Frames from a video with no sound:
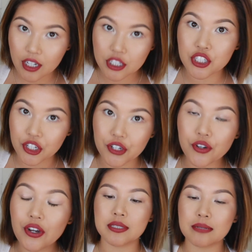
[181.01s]
look
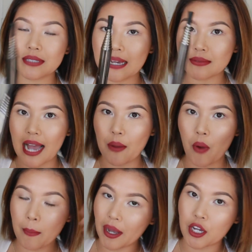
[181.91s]
too, sometimes I
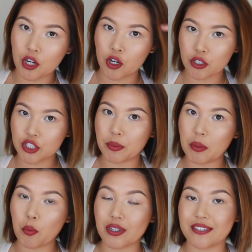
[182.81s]
want my curls to
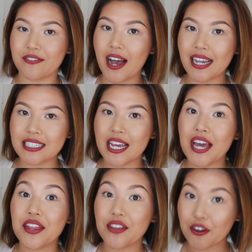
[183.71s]
be more defined.
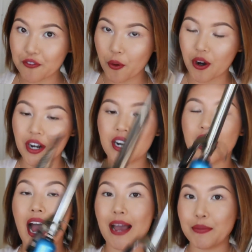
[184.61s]
Therefore,
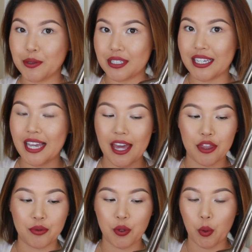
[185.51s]
I'm using a
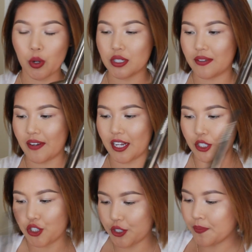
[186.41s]
3/4 of an
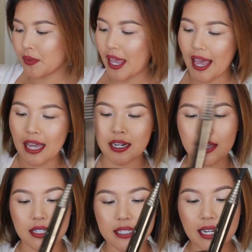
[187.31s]
inch. And
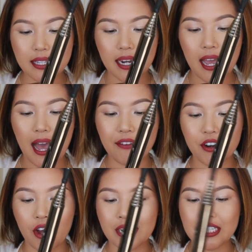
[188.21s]
the setting that I have it
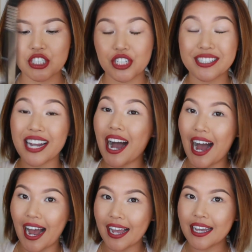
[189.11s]
on is just
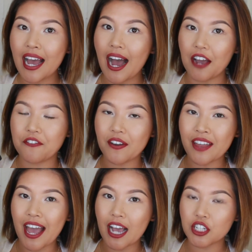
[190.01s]
high. I find
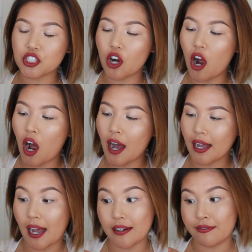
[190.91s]
that extra
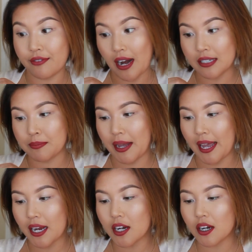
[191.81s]
hot kind of fries my
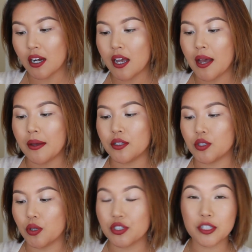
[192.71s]
hair,
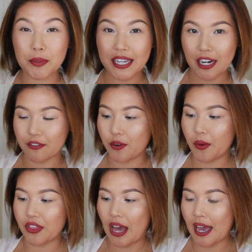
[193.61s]
so just be careful
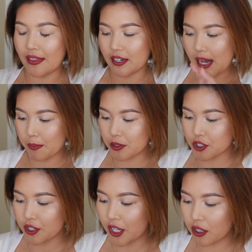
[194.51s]
with that and the
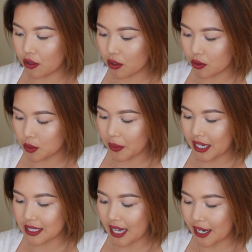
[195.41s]
temperature that you use,
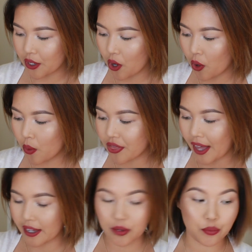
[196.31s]
because I know
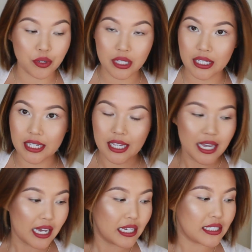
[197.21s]
that can really
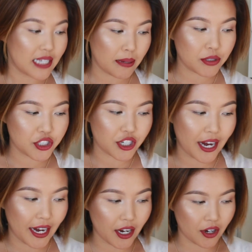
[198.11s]
damage your
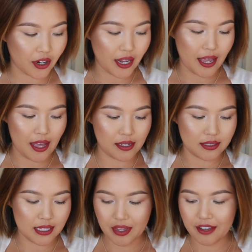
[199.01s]
hair
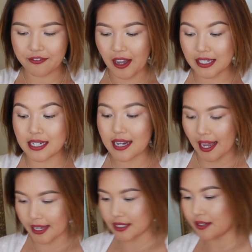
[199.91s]
and affect it
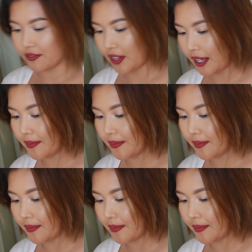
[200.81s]
negatively.